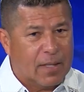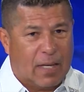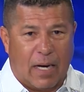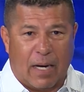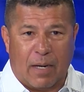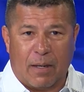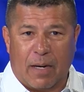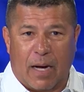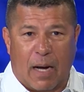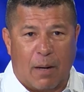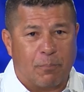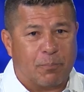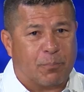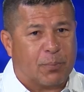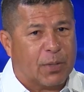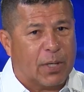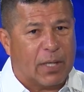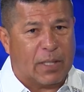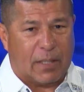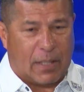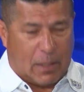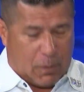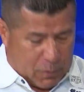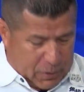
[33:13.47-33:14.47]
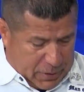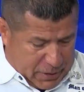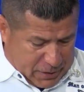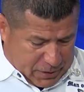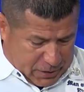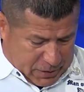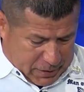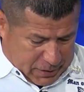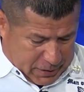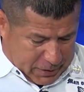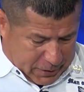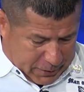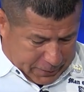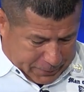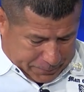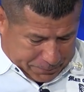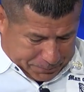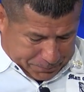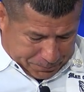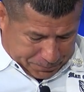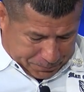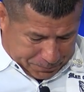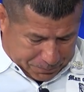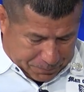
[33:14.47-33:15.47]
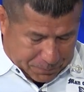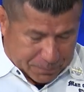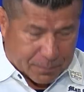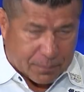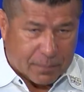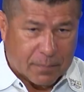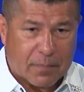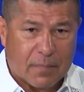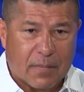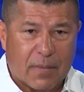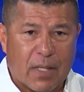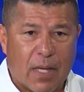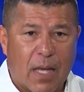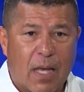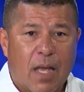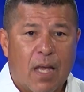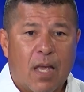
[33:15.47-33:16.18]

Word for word: I, am pregnant with this thing here. Yes.